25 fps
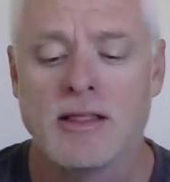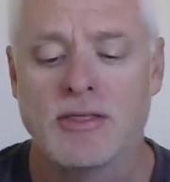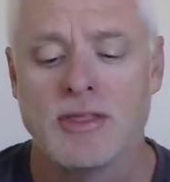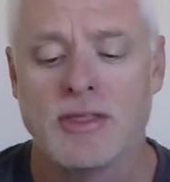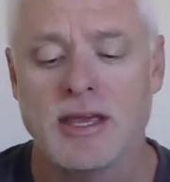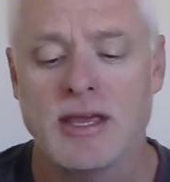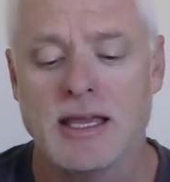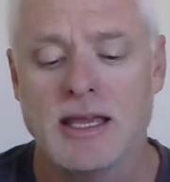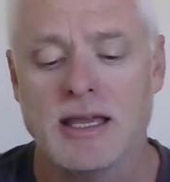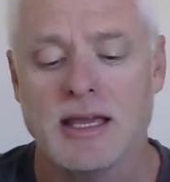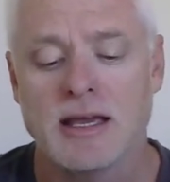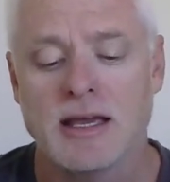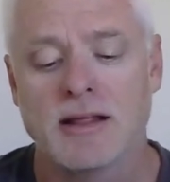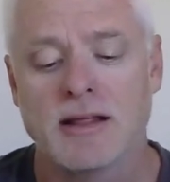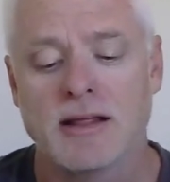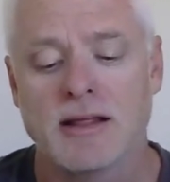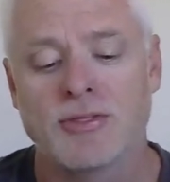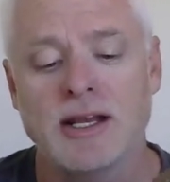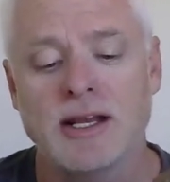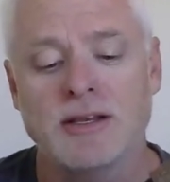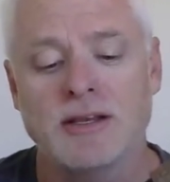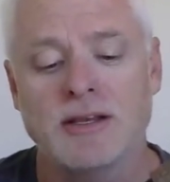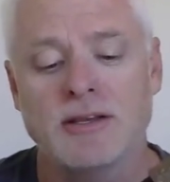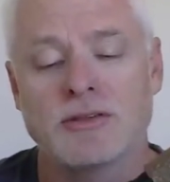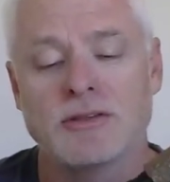The
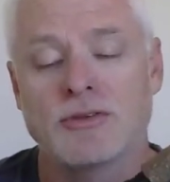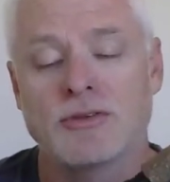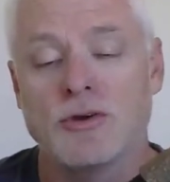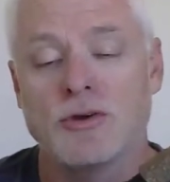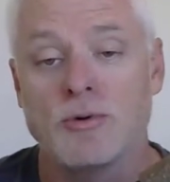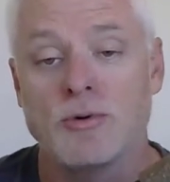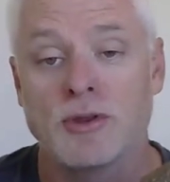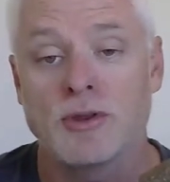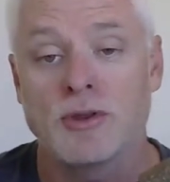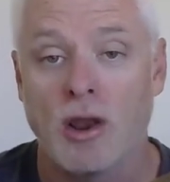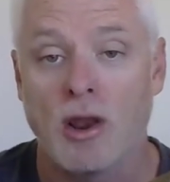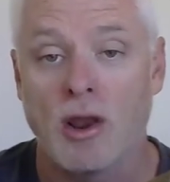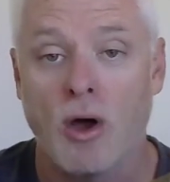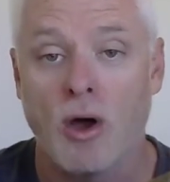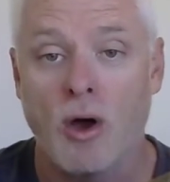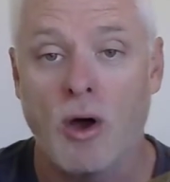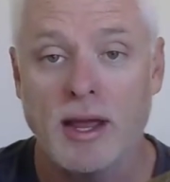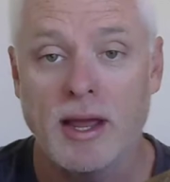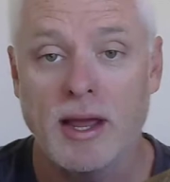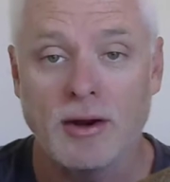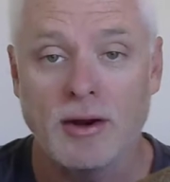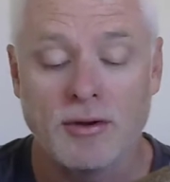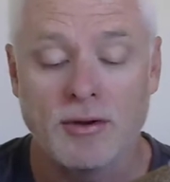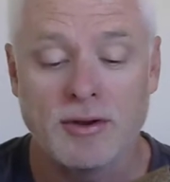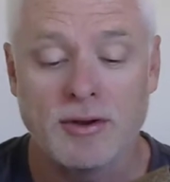thing to do with
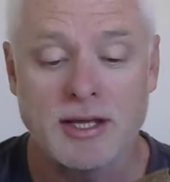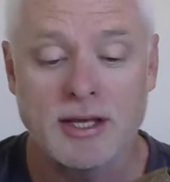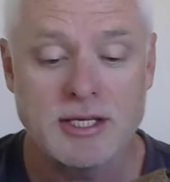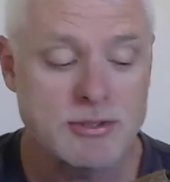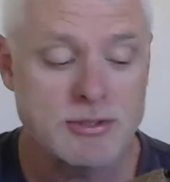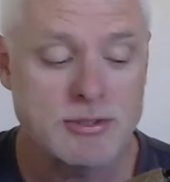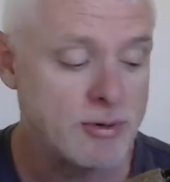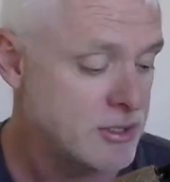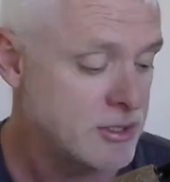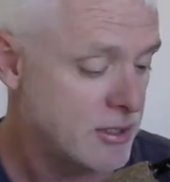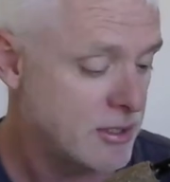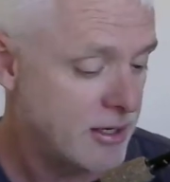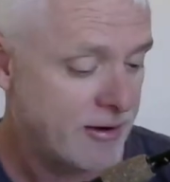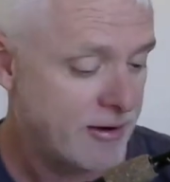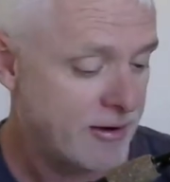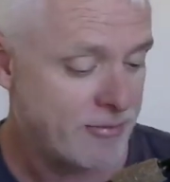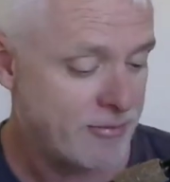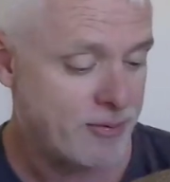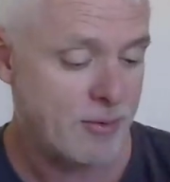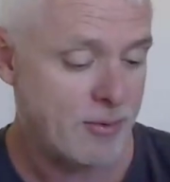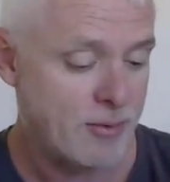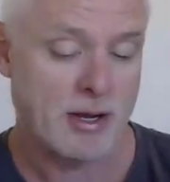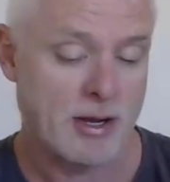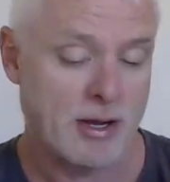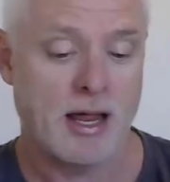line on these ones, I'm going to
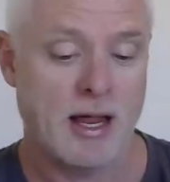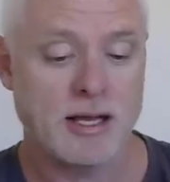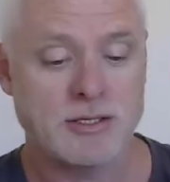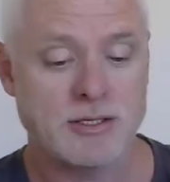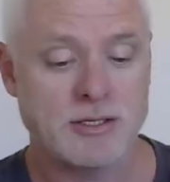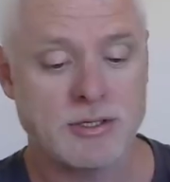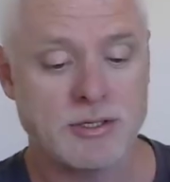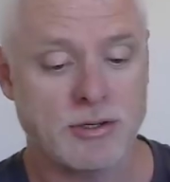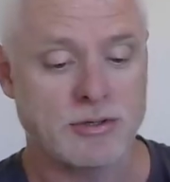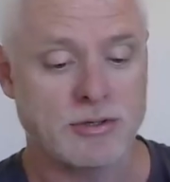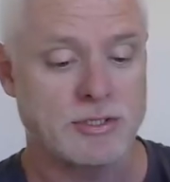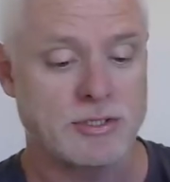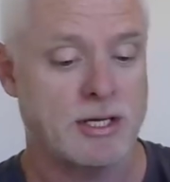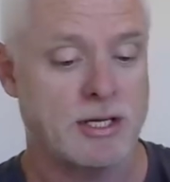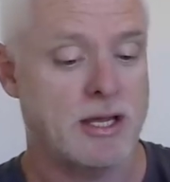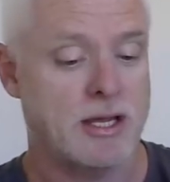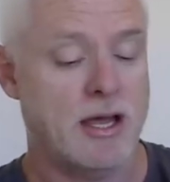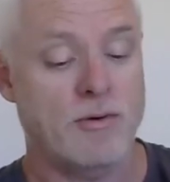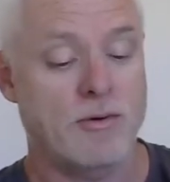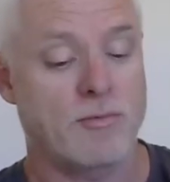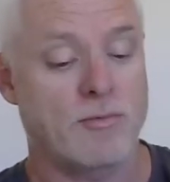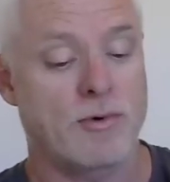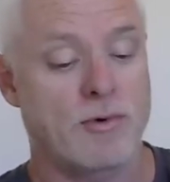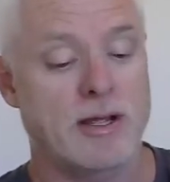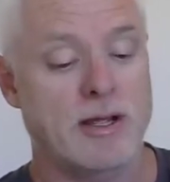put my glass on so I
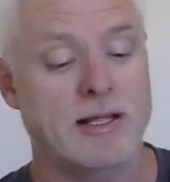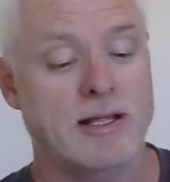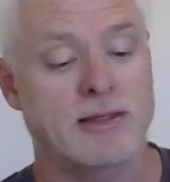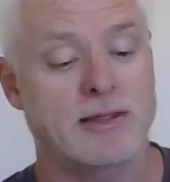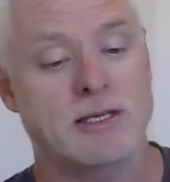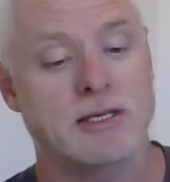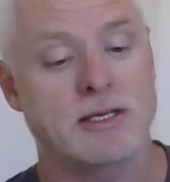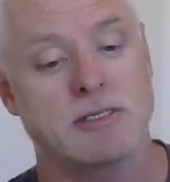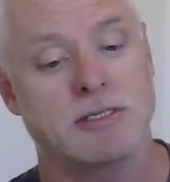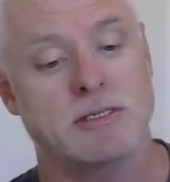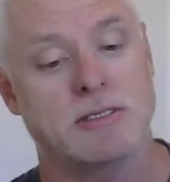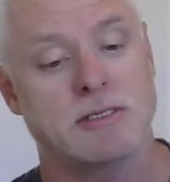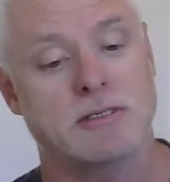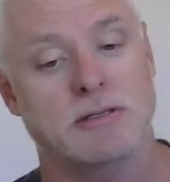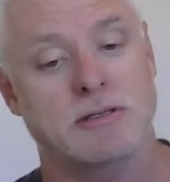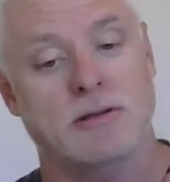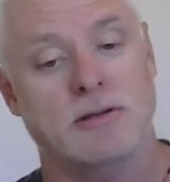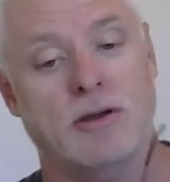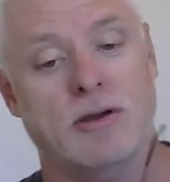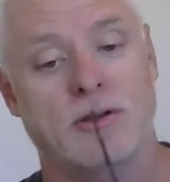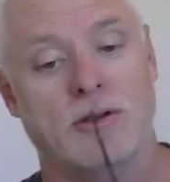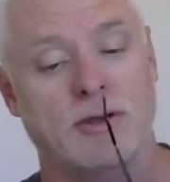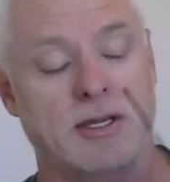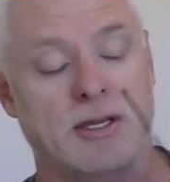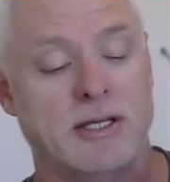can't read this
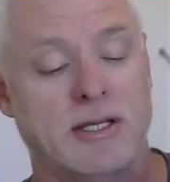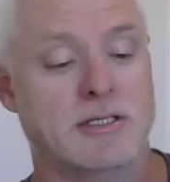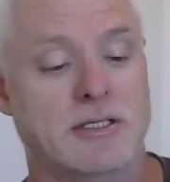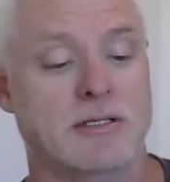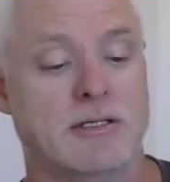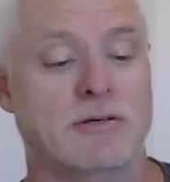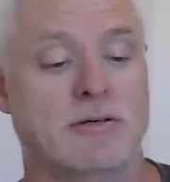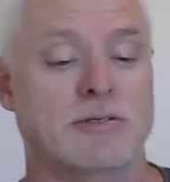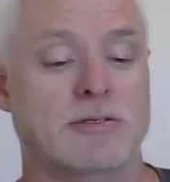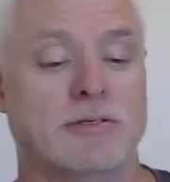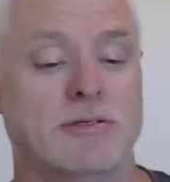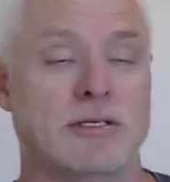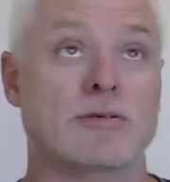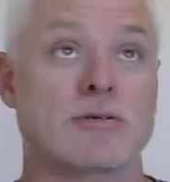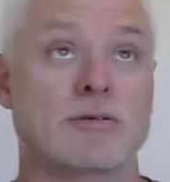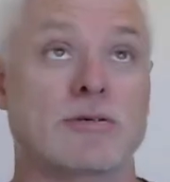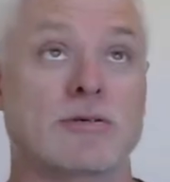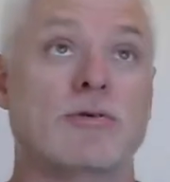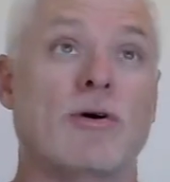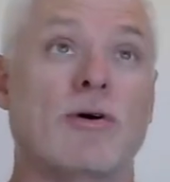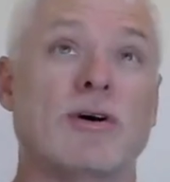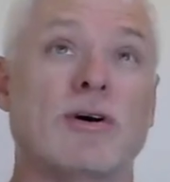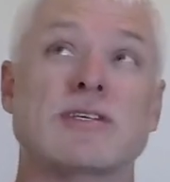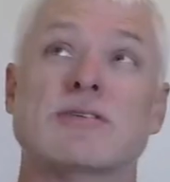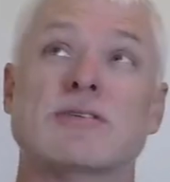on this because it's
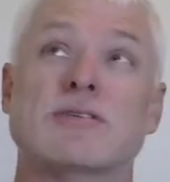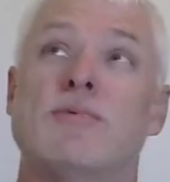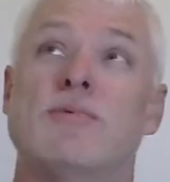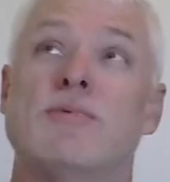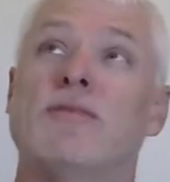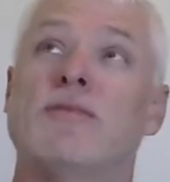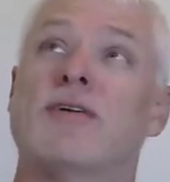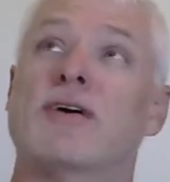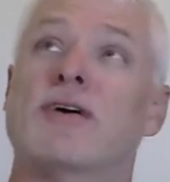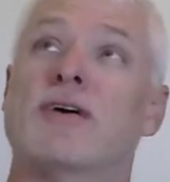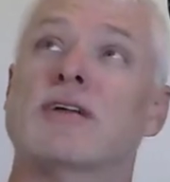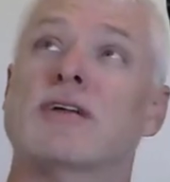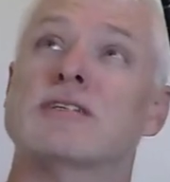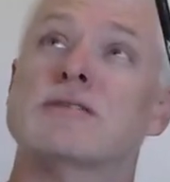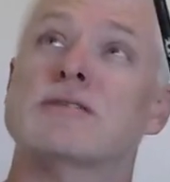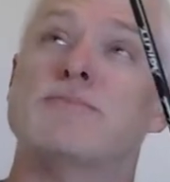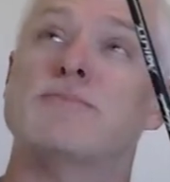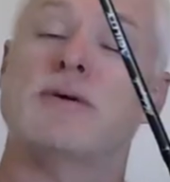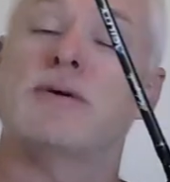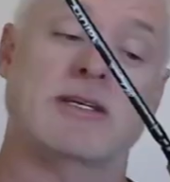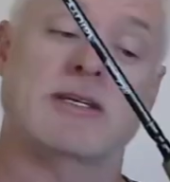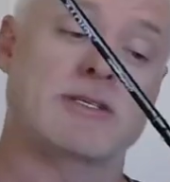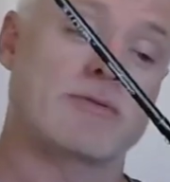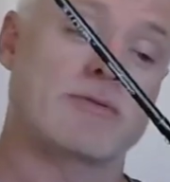quite small. If I can spin